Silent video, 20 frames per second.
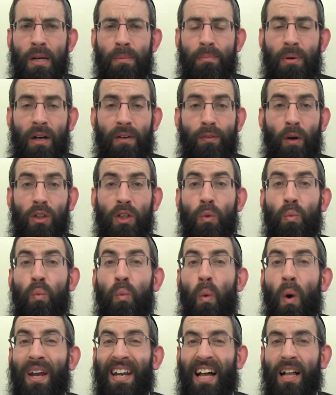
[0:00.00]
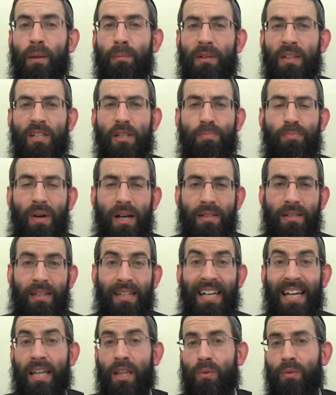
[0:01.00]
But if only one element is
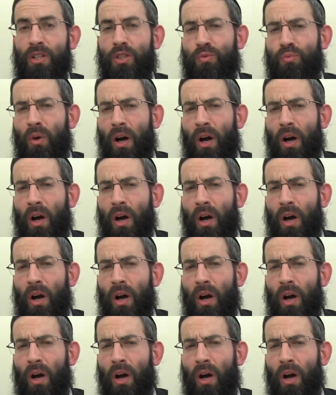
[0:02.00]
present, either it's